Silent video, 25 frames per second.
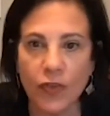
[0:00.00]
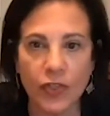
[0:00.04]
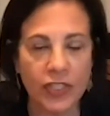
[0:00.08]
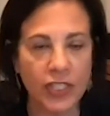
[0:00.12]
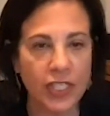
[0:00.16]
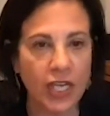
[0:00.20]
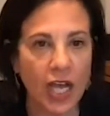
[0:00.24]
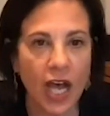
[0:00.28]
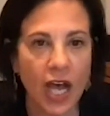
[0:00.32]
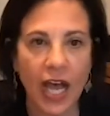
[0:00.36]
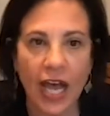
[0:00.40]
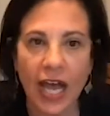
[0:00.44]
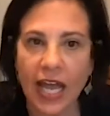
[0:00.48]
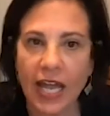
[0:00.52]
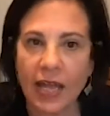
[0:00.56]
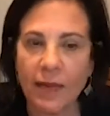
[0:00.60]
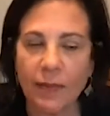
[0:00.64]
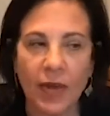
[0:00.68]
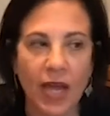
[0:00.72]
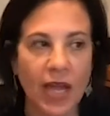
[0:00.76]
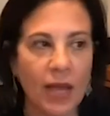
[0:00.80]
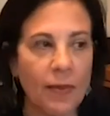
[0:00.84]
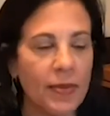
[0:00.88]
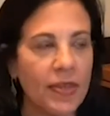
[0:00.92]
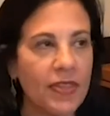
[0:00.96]
over
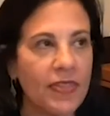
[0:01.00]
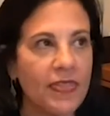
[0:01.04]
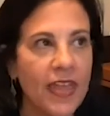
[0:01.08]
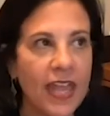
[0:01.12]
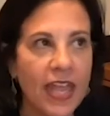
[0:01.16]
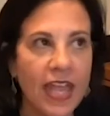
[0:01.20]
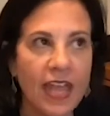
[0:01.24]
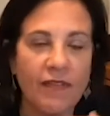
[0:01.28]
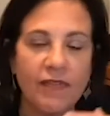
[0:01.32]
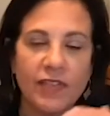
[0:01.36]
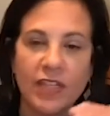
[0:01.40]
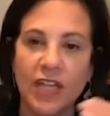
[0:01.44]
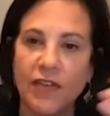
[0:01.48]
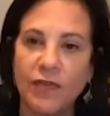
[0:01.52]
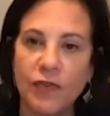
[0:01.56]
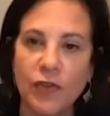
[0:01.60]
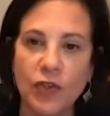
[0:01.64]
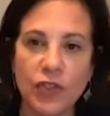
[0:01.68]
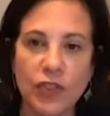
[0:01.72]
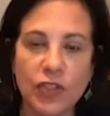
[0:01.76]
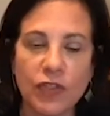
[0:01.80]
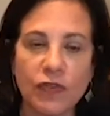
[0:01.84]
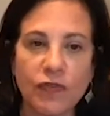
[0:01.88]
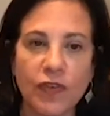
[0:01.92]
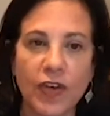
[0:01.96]
time, I mean, they have
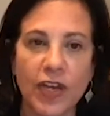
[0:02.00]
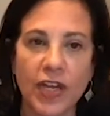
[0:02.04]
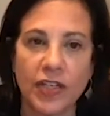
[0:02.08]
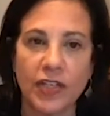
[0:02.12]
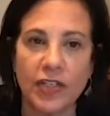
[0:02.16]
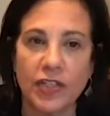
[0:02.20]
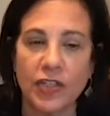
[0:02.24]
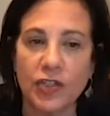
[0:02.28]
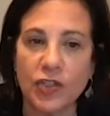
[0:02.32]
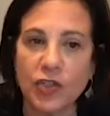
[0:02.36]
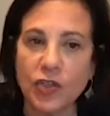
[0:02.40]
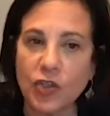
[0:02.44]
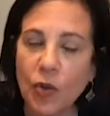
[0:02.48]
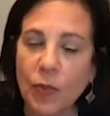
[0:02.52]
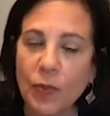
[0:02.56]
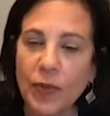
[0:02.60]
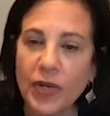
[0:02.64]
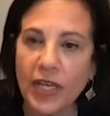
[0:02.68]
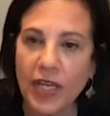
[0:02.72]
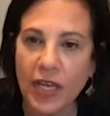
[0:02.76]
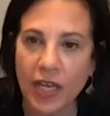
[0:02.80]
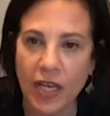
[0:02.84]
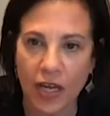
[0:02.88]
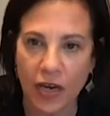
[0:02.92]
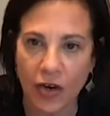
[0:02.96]
diversified into so
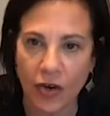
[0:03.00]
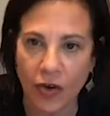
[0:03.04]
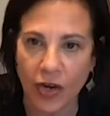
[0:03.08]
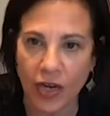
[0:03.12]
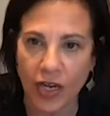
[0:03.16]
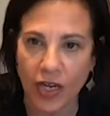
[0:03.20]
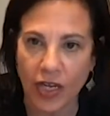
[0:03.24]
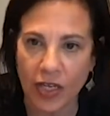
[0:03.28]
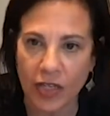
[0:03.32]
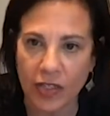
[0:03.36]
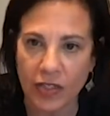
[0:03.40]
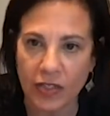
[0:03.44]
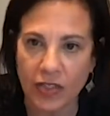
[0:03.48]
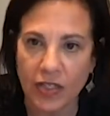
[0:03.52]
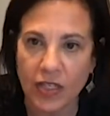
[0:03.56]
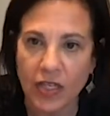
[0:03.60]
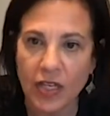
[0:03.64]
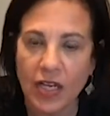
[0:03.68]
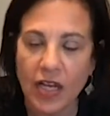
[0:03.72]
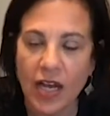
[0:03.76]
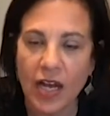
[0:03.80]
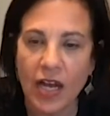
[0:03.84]
many areas